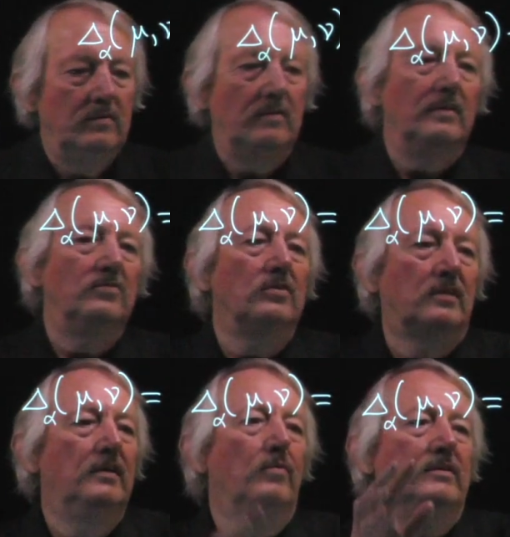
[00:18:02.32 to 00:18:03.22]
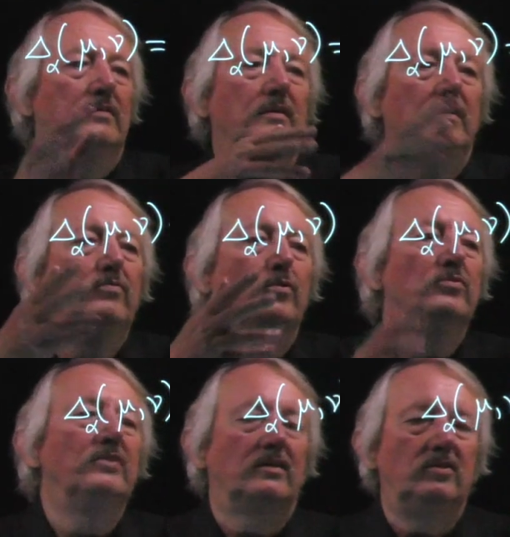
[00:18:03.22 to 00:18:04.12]
It's not clear whether the infimum
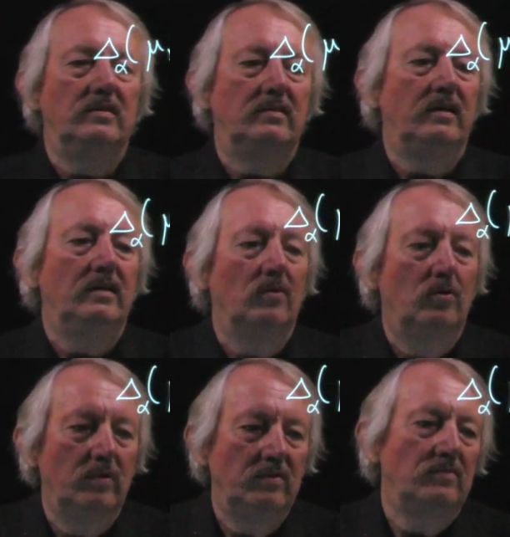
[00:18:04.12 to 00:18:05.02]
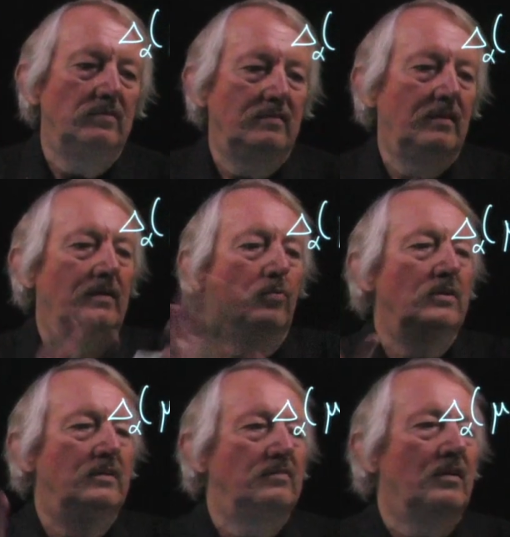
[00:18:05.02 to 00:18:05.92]
is actually attained always. I don't
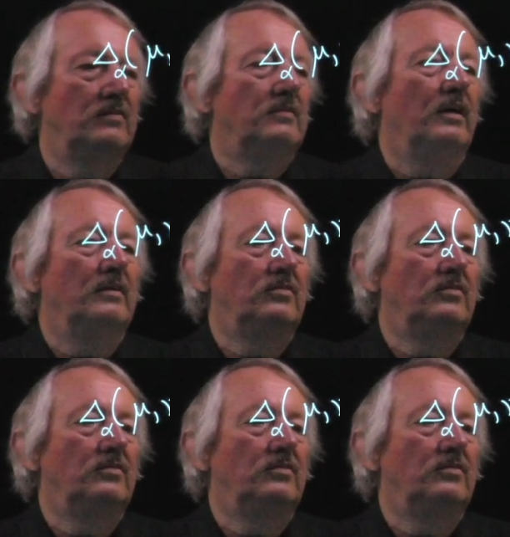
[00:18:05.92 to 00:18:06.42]
want to discuss that.